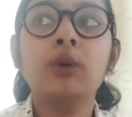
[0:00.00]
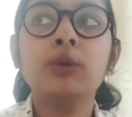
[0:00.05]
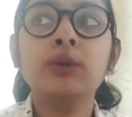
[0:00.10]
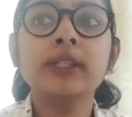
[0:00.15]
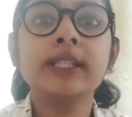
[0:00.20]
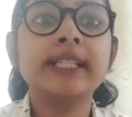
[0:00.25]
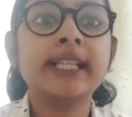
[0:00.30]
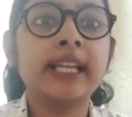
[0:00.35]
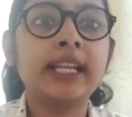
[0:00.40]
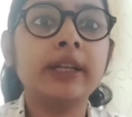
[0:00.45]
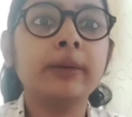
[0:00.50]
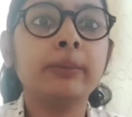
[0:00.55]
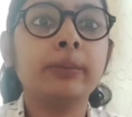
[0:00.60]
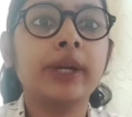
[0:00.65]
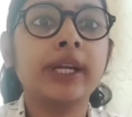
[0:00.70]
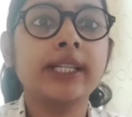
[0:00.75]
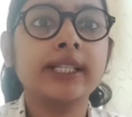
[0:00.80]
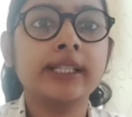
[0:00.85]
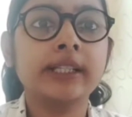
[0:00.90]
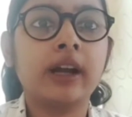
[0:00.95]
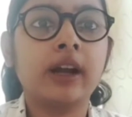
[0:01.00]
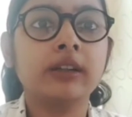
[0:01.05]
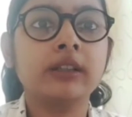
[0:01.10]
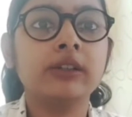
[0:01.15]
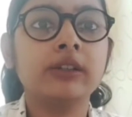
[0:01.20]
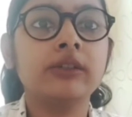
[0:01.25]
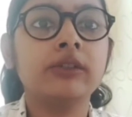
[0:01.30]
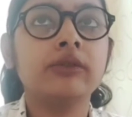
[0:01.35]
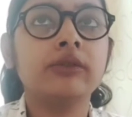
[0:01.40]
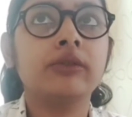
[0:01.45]
whose selling price
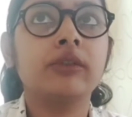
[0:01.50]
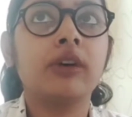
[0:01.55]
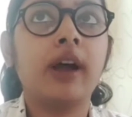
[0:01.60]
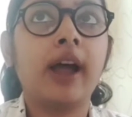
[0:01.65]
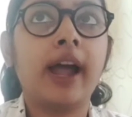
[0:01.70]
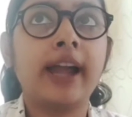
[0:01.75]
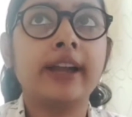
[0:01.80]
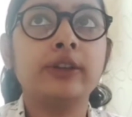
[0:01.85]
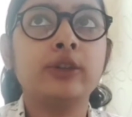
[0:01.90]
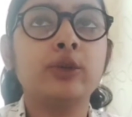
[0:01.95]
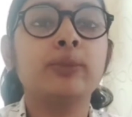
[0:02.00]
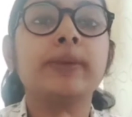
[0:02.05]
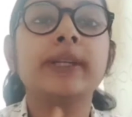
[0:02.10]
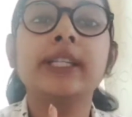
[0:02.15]
started at